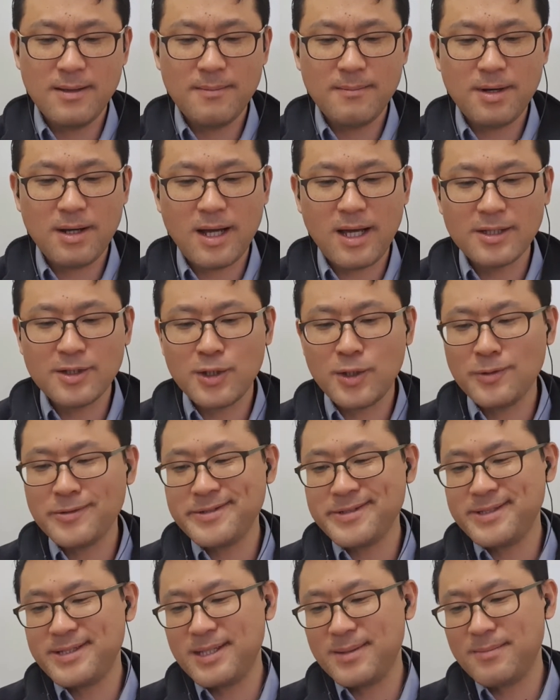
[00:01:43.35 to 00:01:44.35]
but I couldn't
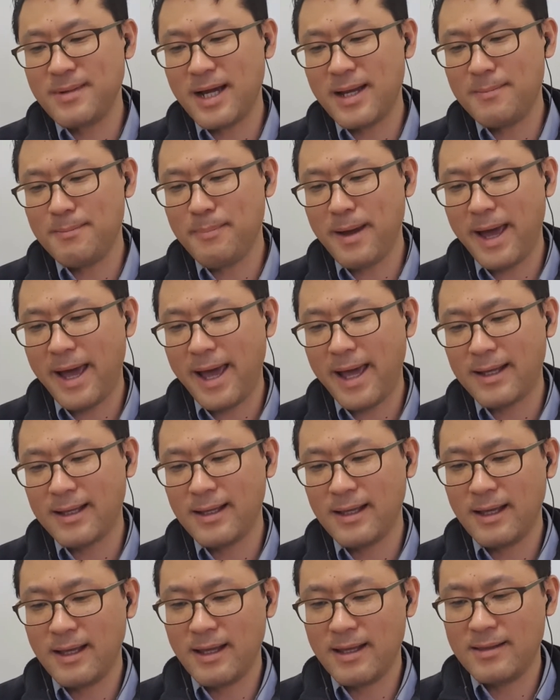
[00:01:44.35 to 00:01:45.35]
see my bag
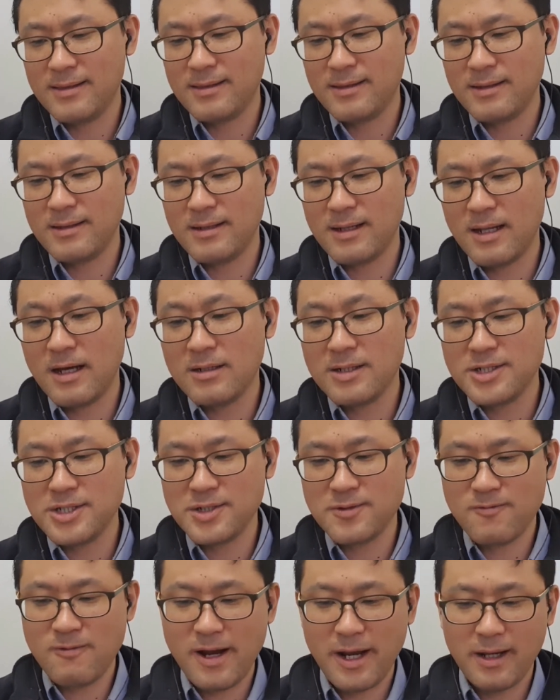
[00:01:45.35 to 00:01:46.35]
at the
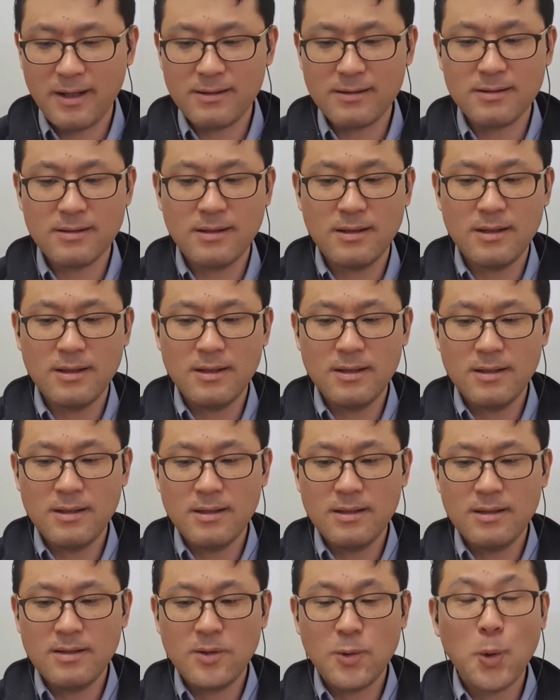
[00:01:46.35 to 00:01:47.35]
luggage rail.
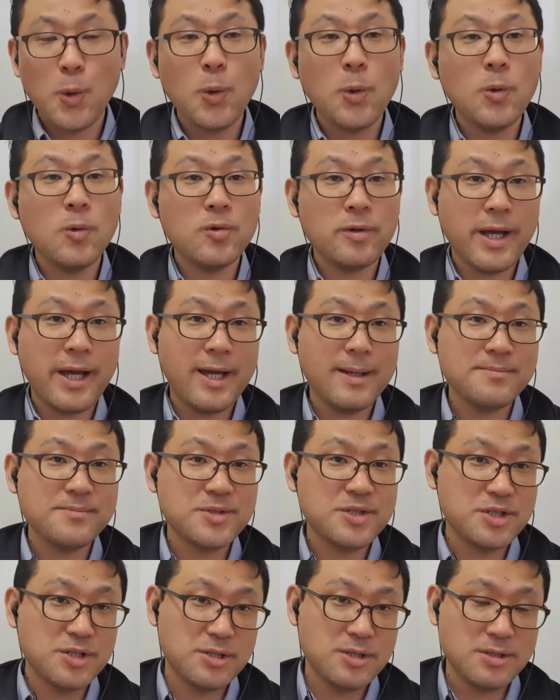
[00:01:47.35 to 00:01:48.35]

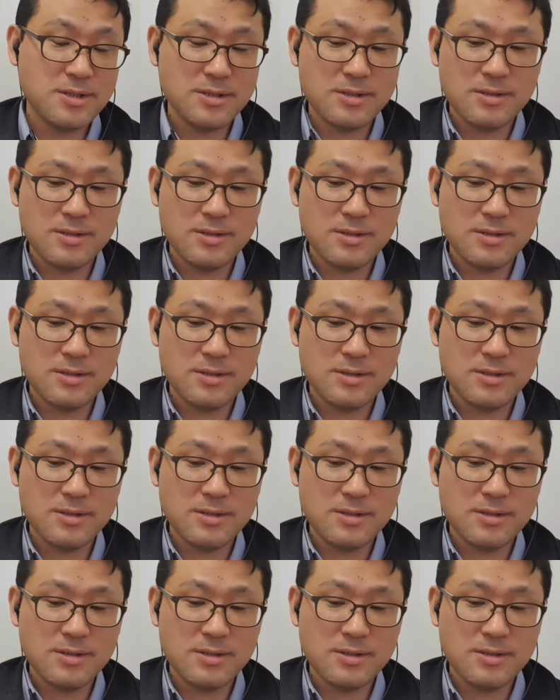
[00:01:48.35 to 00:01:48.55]
OMG.